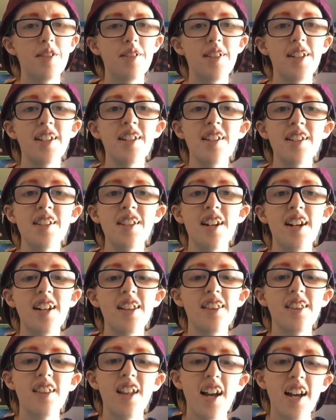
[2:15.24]
Things that I
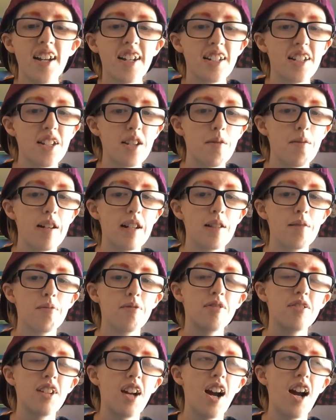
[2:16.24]
liked about the
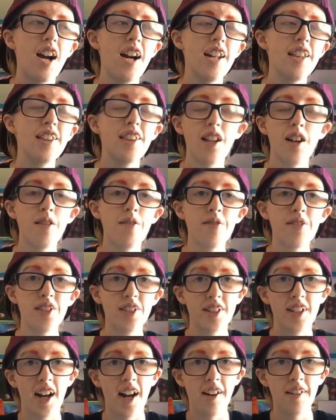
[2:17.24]
book, I loved
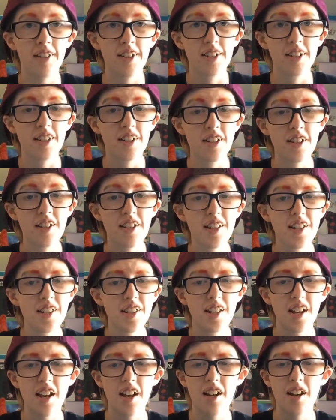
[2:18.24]
the
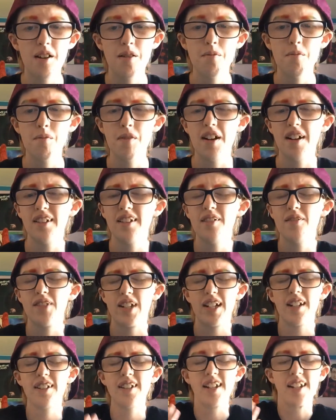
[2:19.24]
characters. I loved
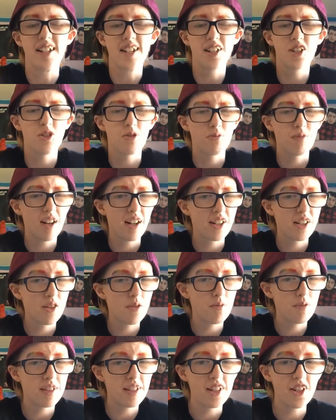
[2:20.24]
how they
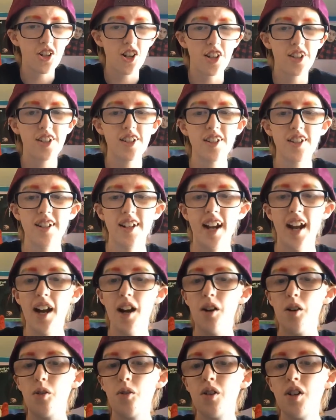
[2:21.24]
interacted with each other and
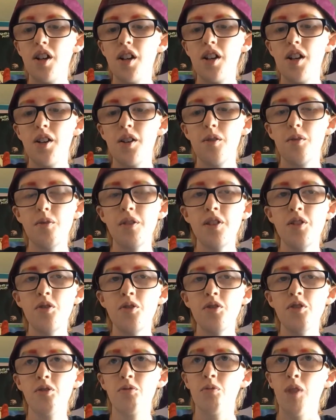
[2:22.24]
how we
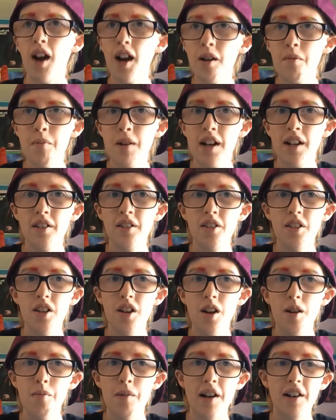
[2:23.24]
knew the right amount
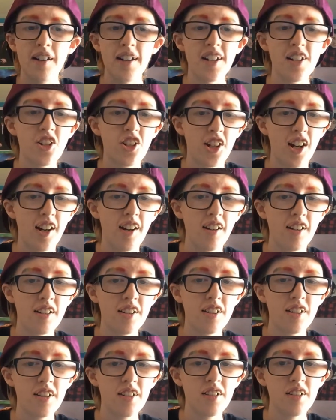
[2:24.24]
about each
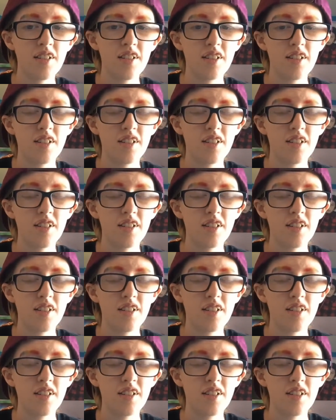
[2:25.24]
character.